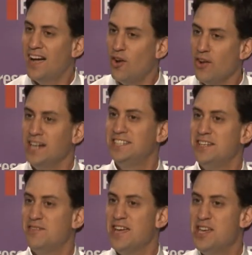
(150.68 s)
On
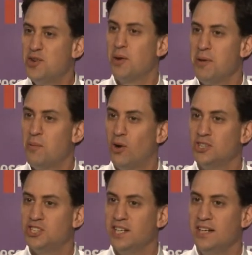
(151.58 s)
ITV, you could be
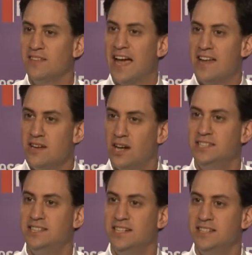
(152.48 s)
watching that
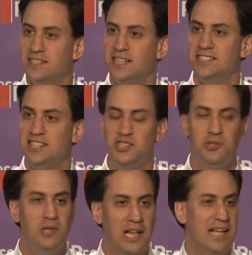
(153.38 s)

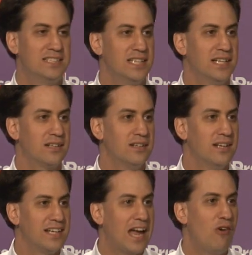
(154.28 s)
1962 classic,
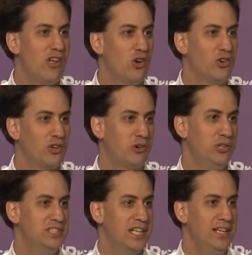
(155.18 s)
Carry On
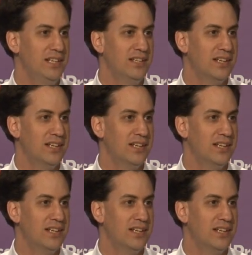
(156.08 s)
Cruising.